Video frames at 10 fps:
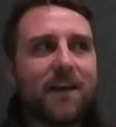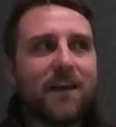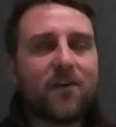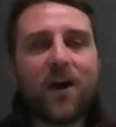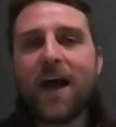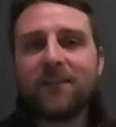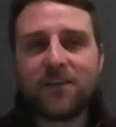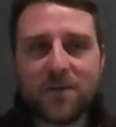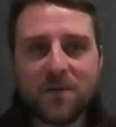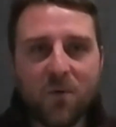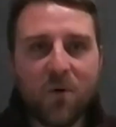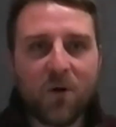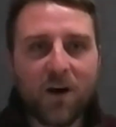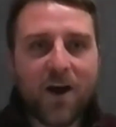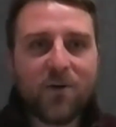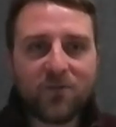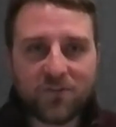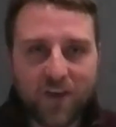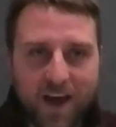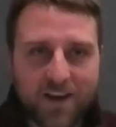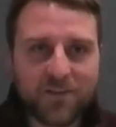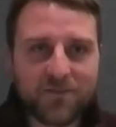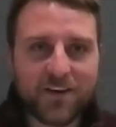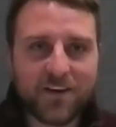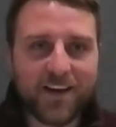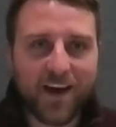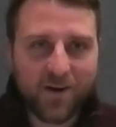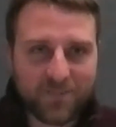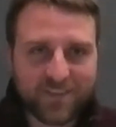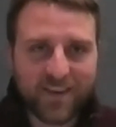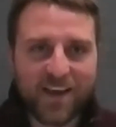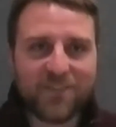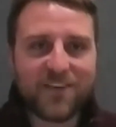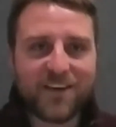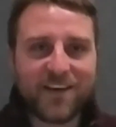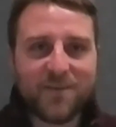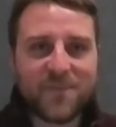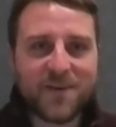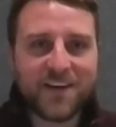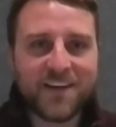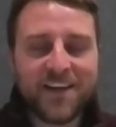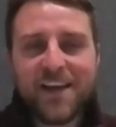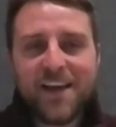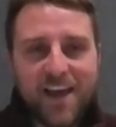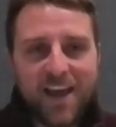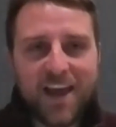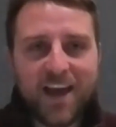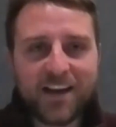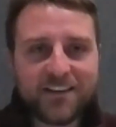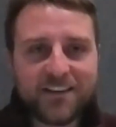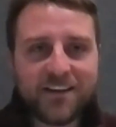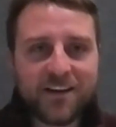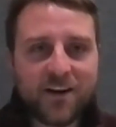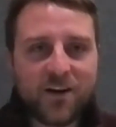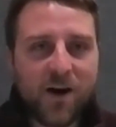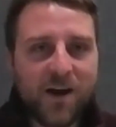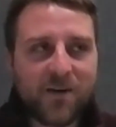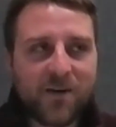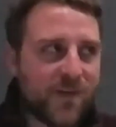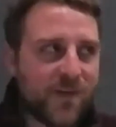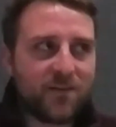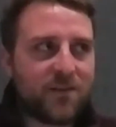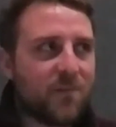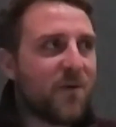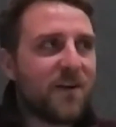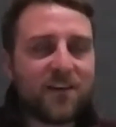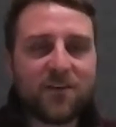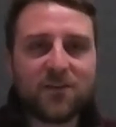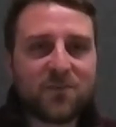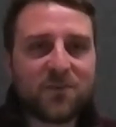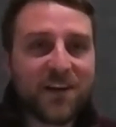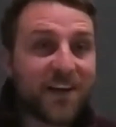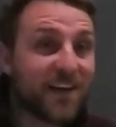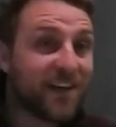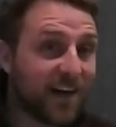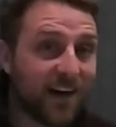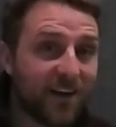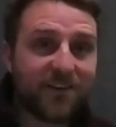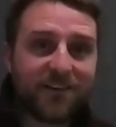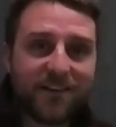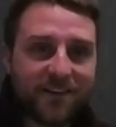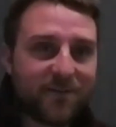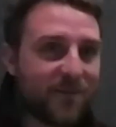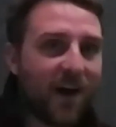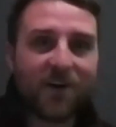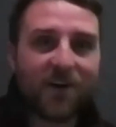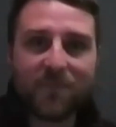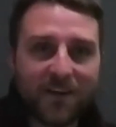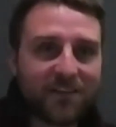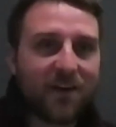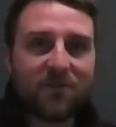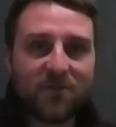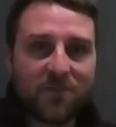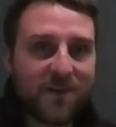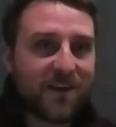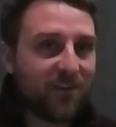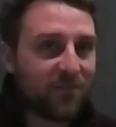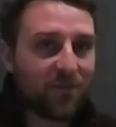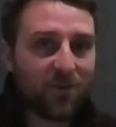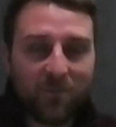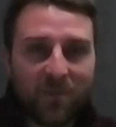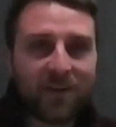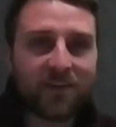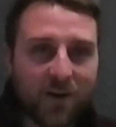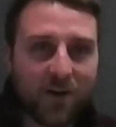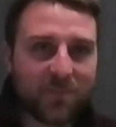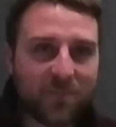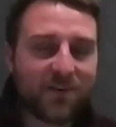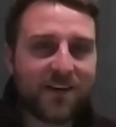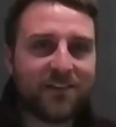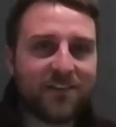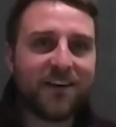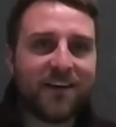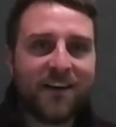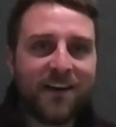there has to be more outside of outside of the company. And I at some points I was working 100 plus hours a week for month-long periods, and